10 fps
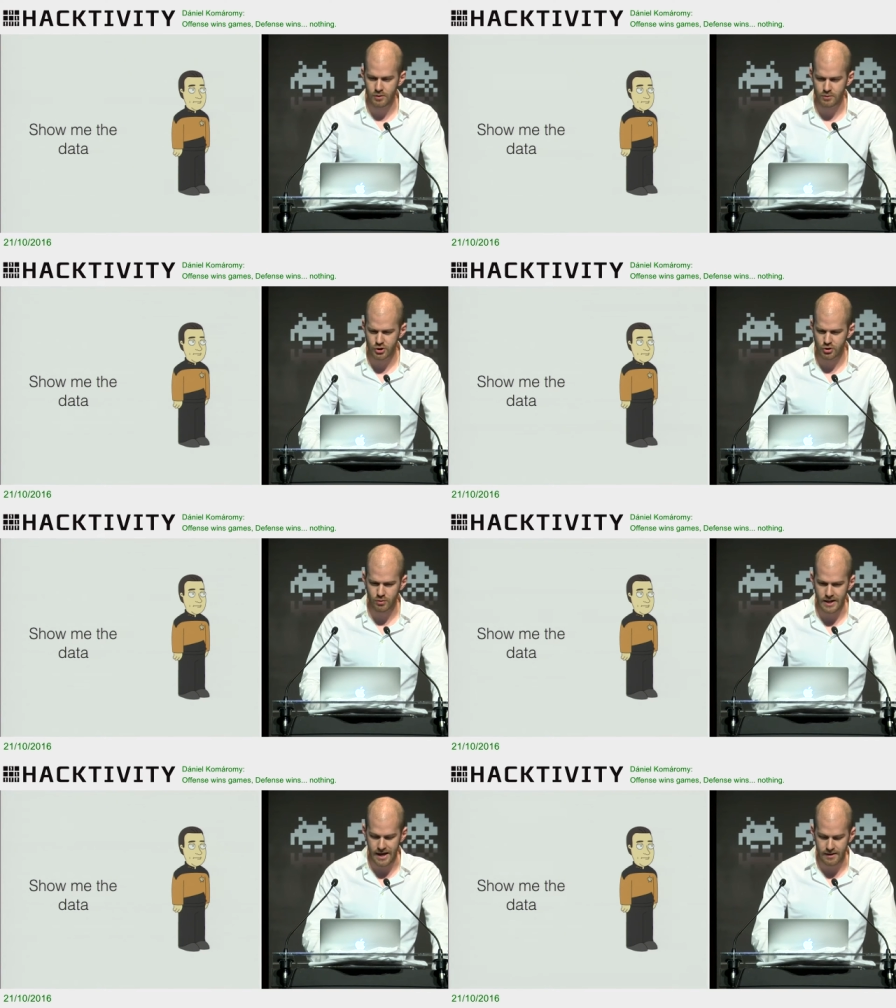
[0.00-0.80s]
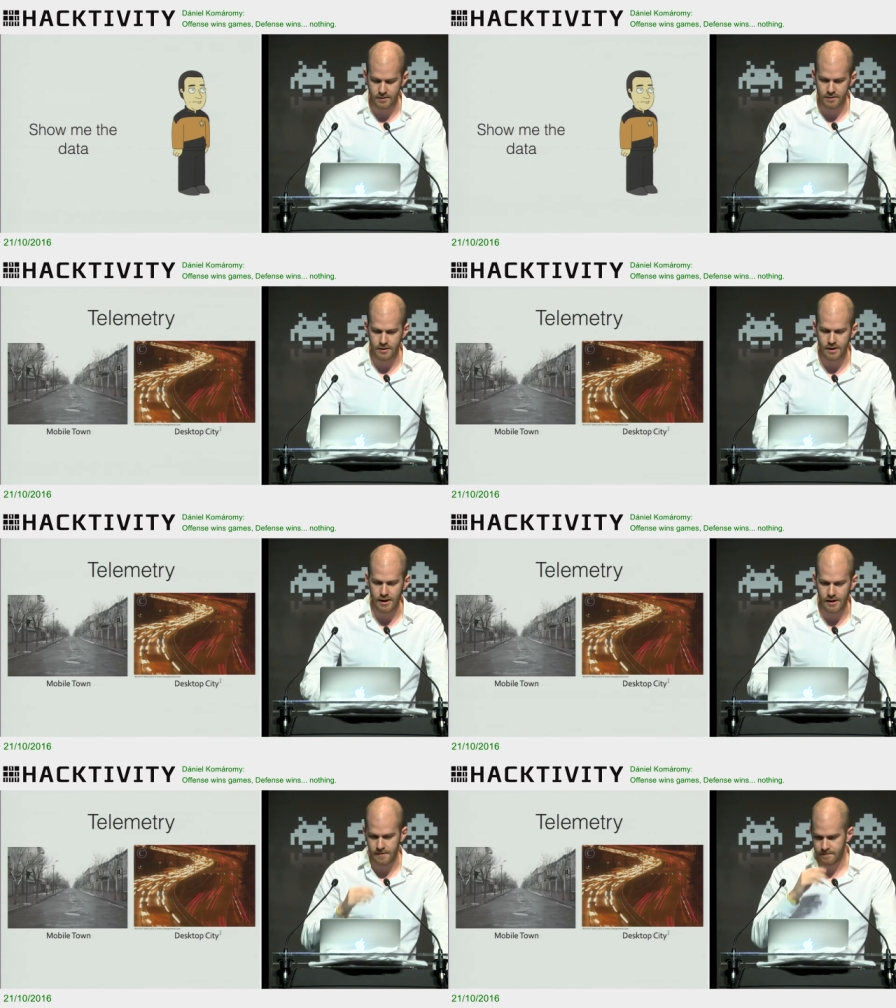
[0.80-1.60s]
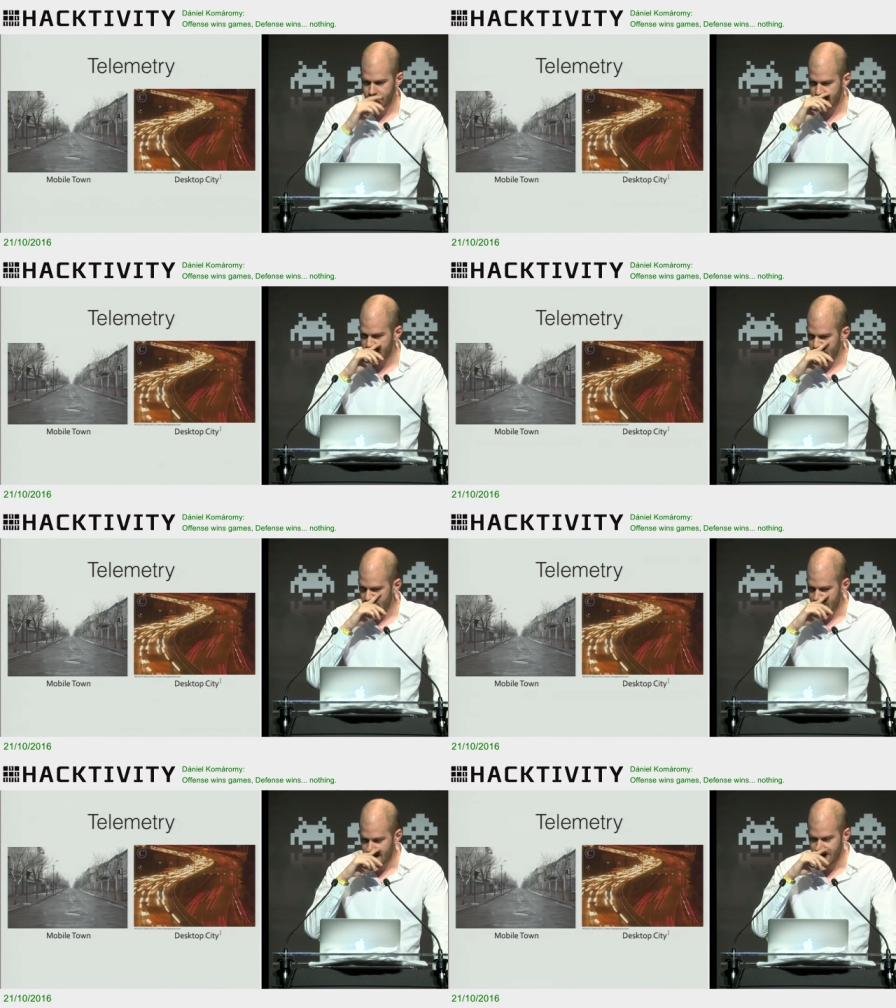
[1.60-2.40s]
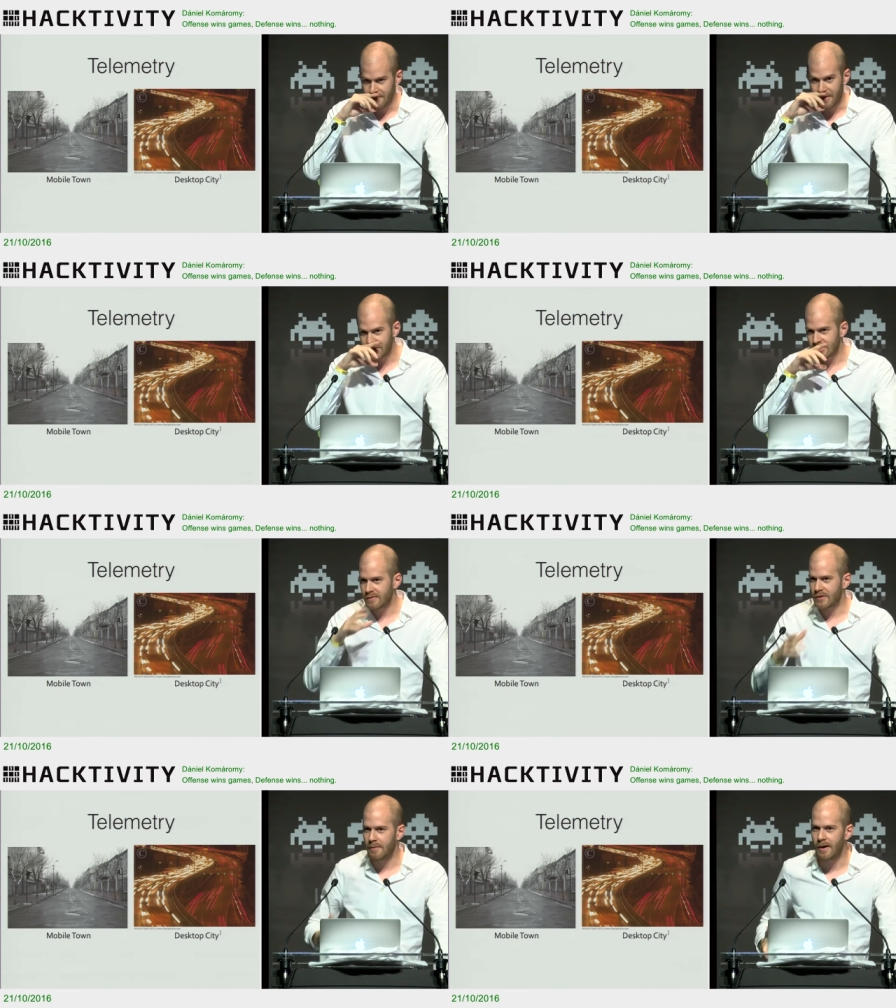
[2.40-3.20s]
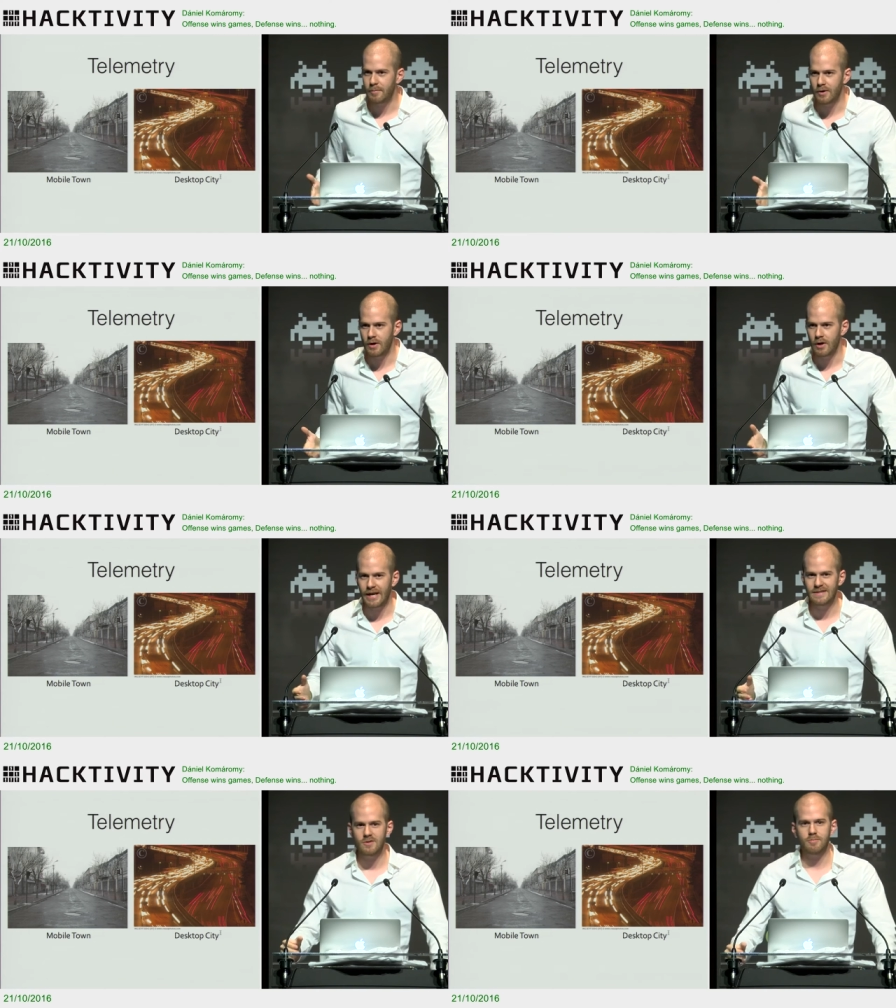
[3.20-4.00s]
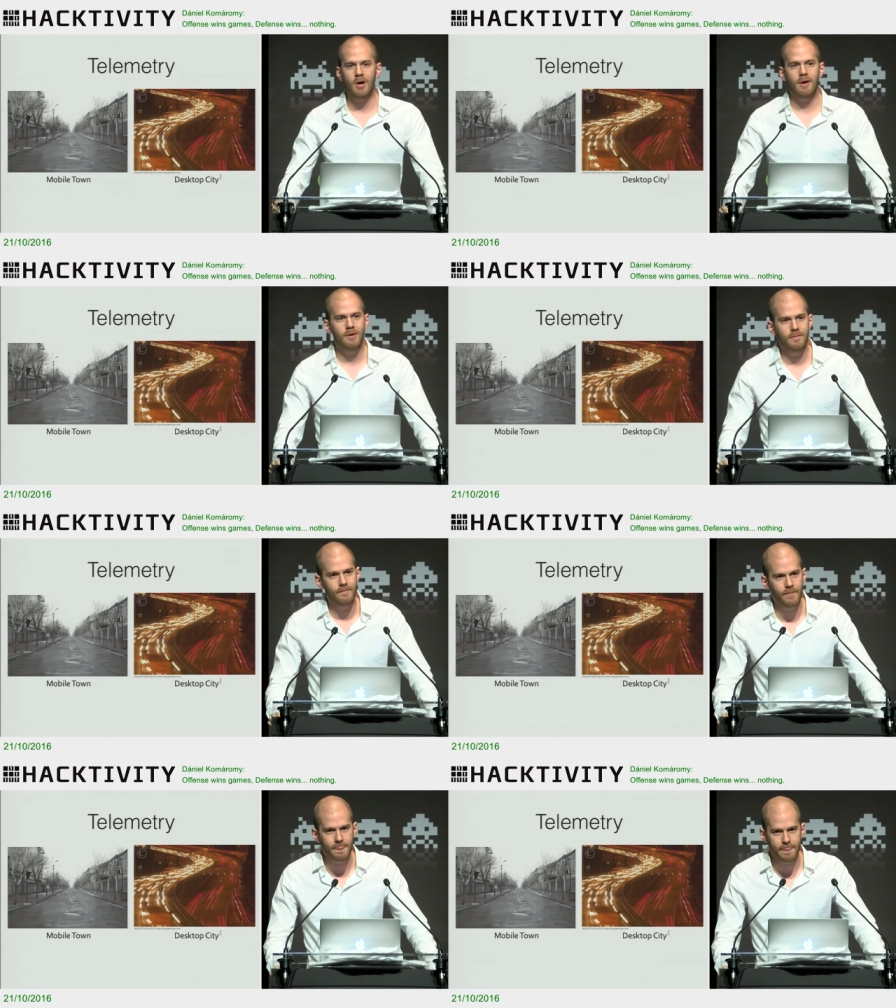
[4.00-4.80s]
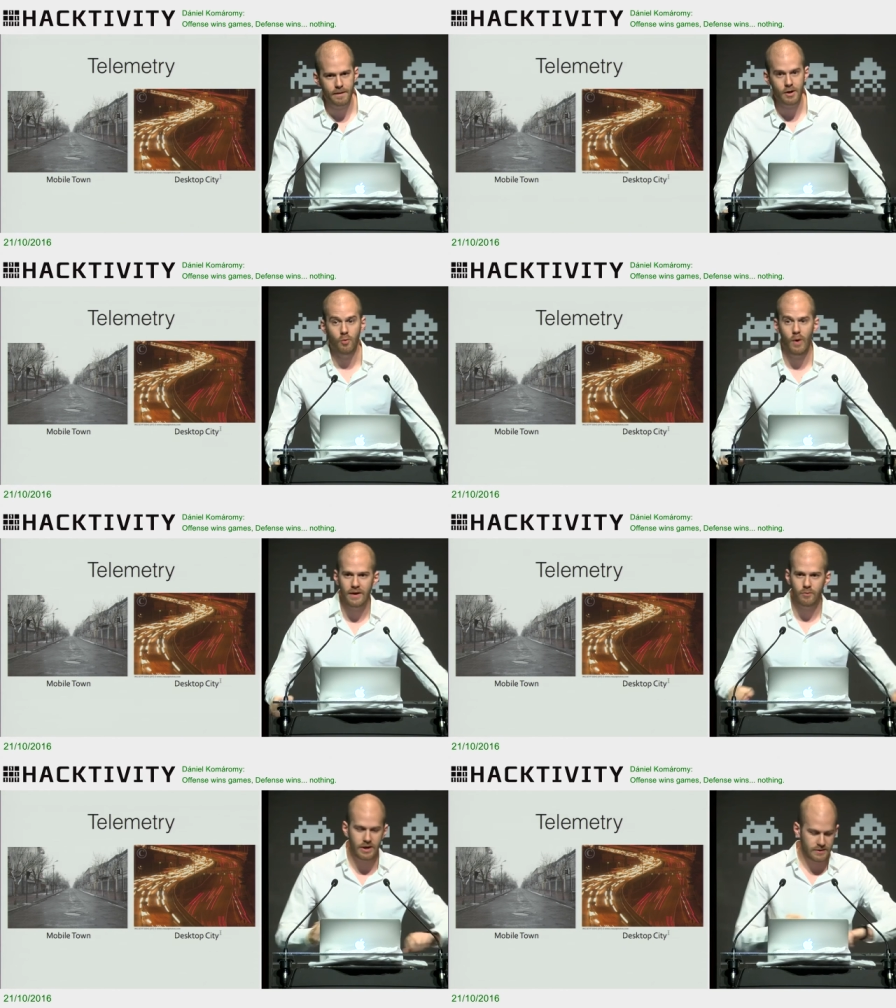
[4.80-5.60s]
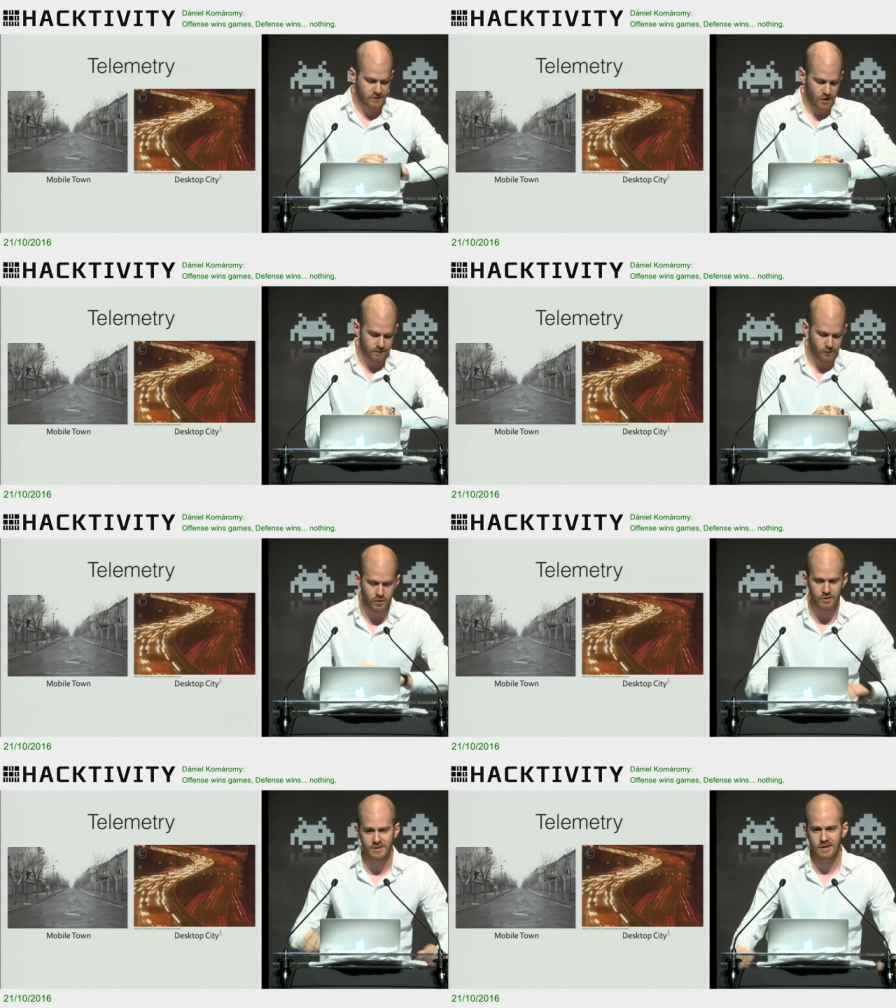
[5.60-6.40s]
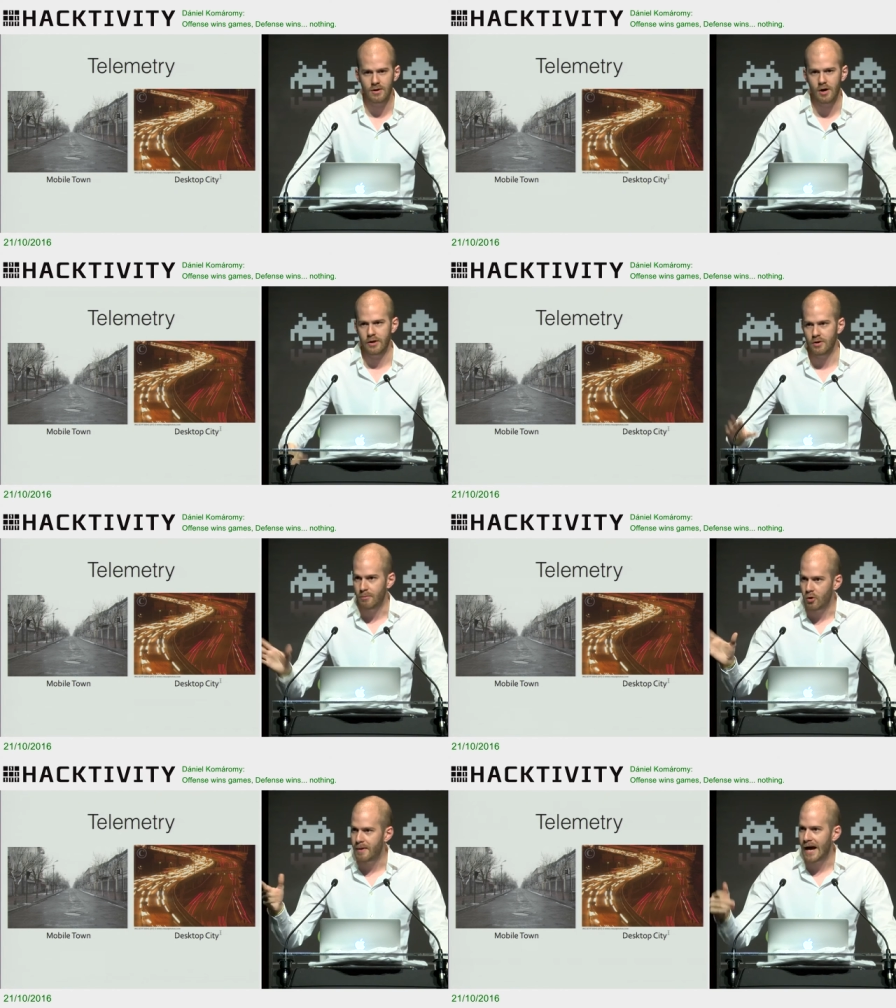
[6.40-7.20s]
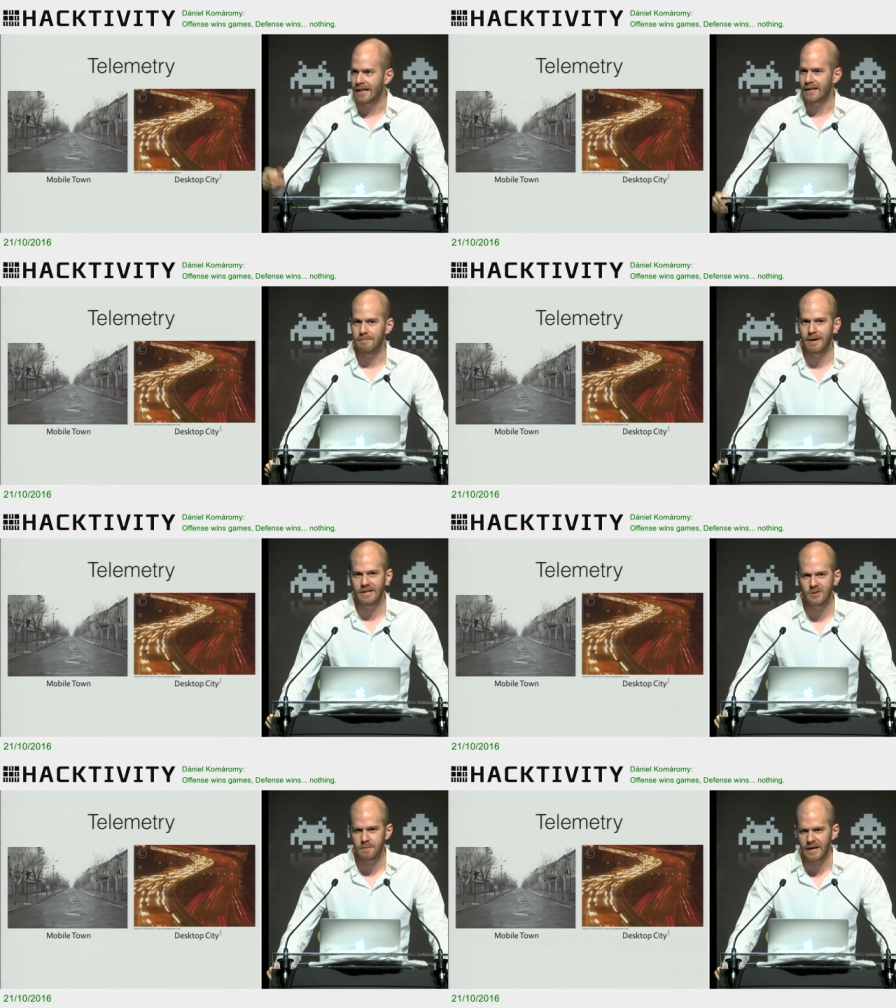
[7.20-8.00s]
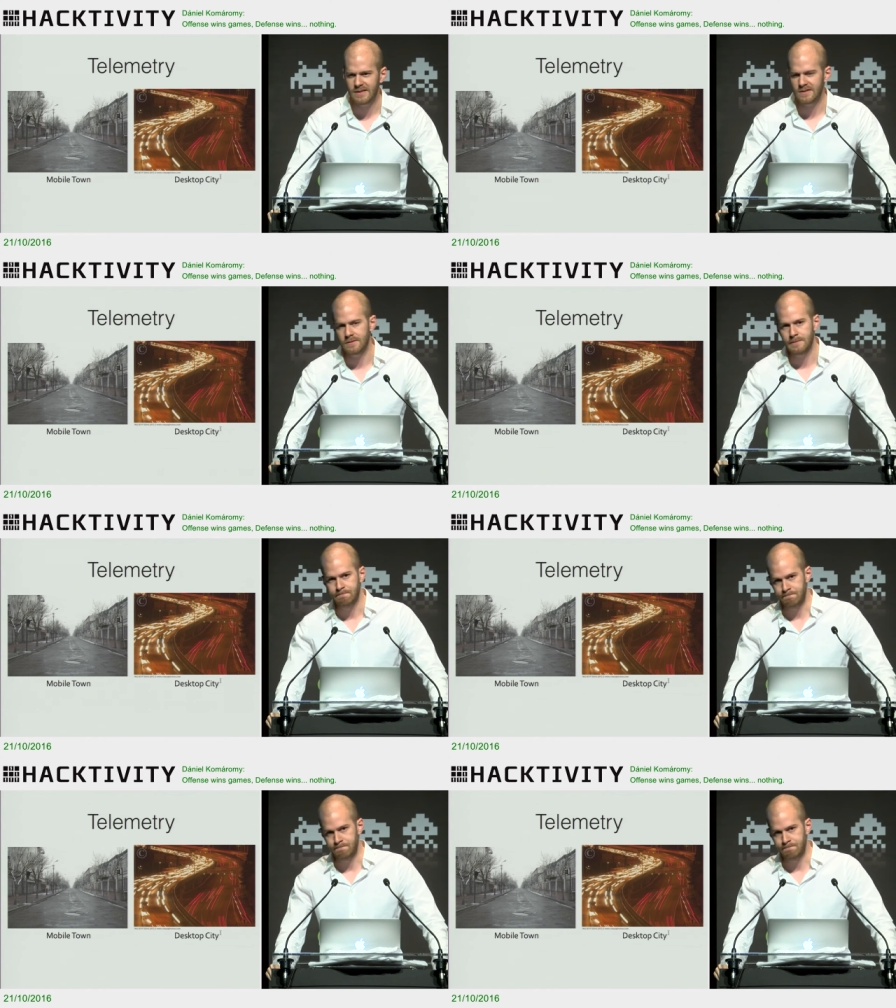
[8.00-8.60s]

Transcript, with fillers: show that. But we sort of come up against the problem, when we start focusing on, mobile and embedded space.